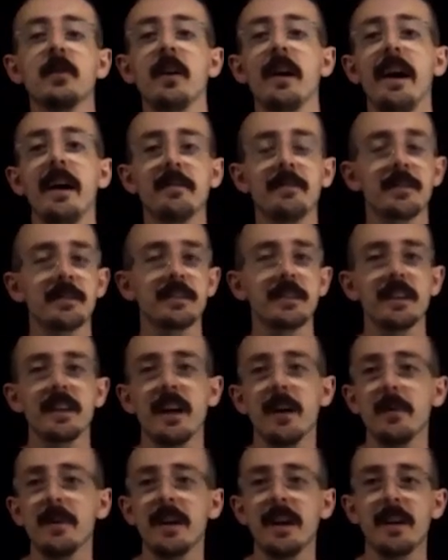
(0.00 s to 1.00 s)
of the graph, just like
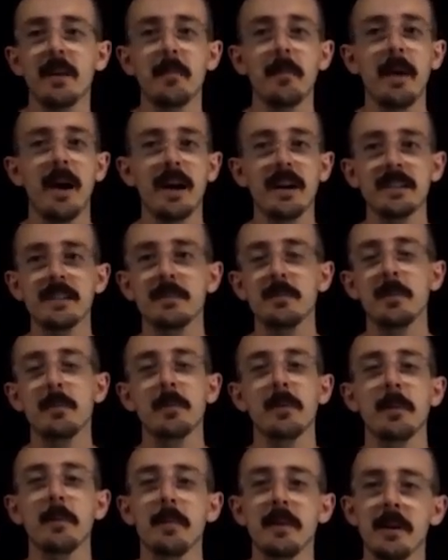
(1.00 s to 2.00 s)
how we had a
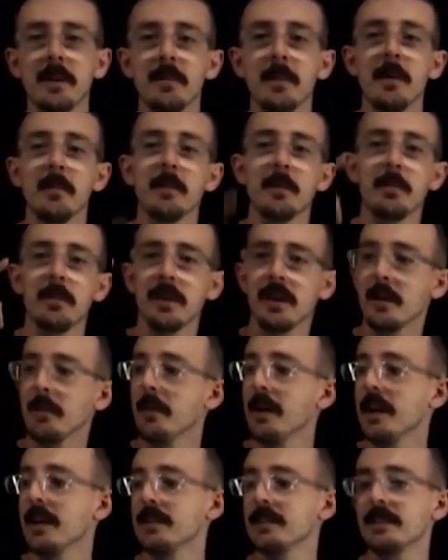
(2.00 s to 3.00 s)
maximum or a minimum. You plug
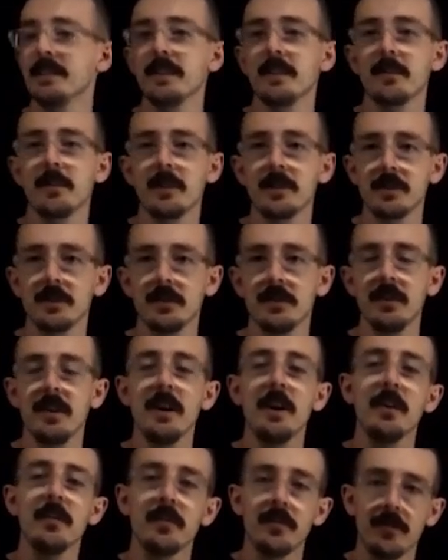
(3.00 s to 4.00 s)
it back into the
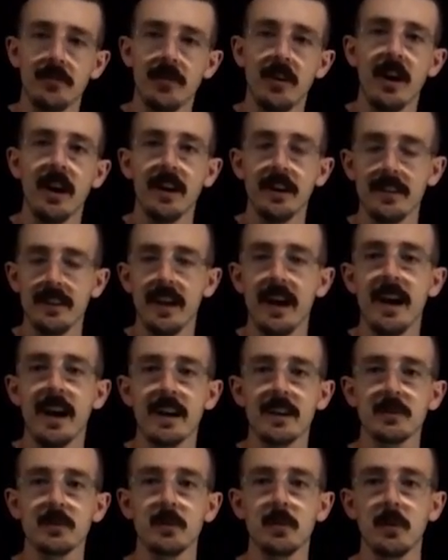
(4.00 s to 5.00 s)
original, to find the
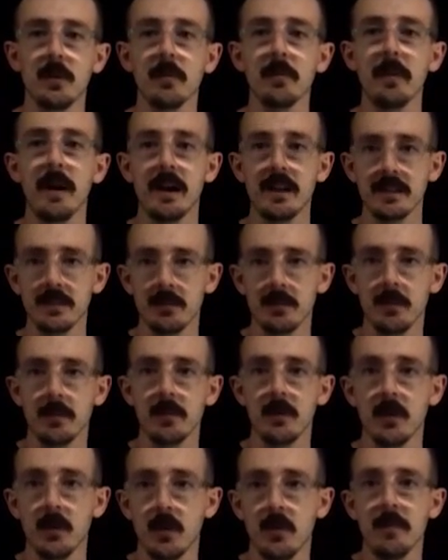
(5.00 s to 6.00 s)
actual
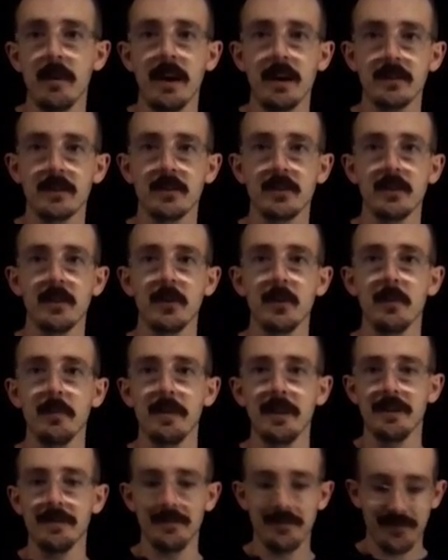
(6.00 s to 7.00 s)
maximum local max or local
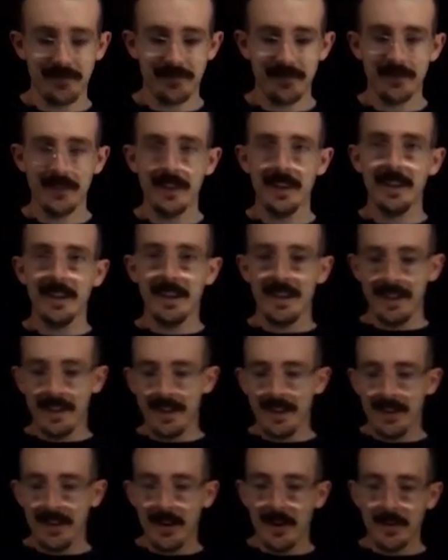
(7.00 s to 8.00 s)
min.
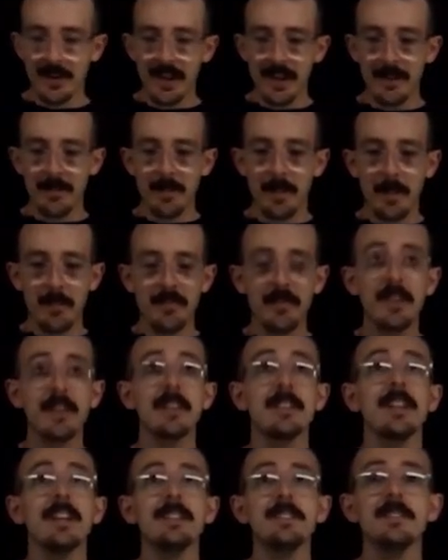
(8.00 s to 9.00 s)
Okay,
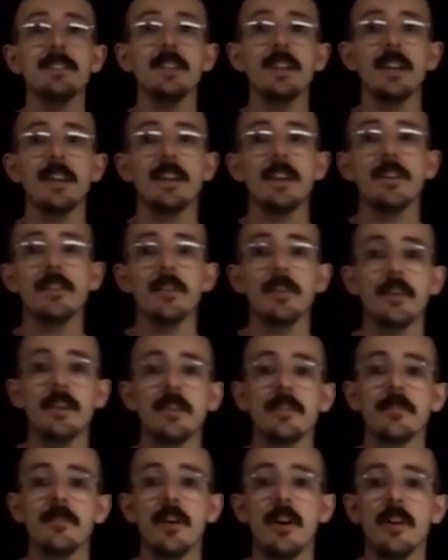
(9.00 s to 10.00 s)
let's look at another
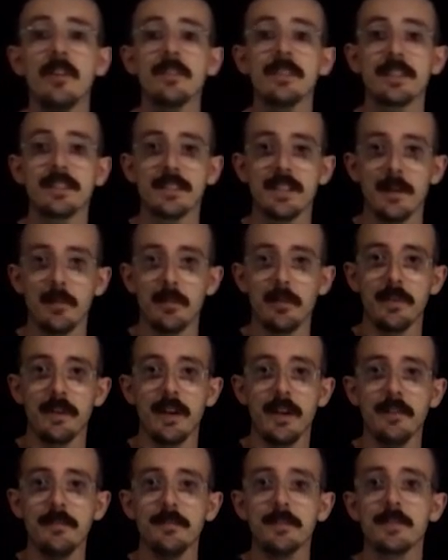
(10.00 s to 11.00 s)
involved example
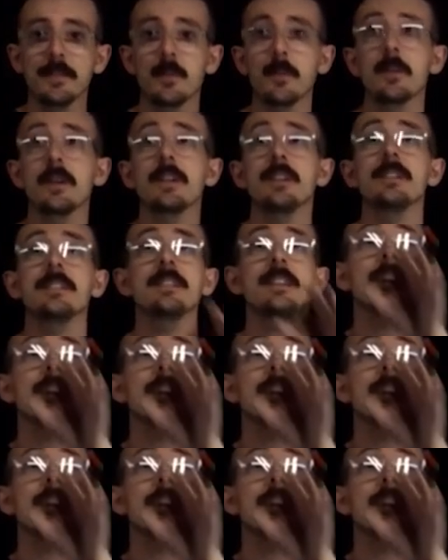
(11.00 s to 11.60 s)
now. So we're going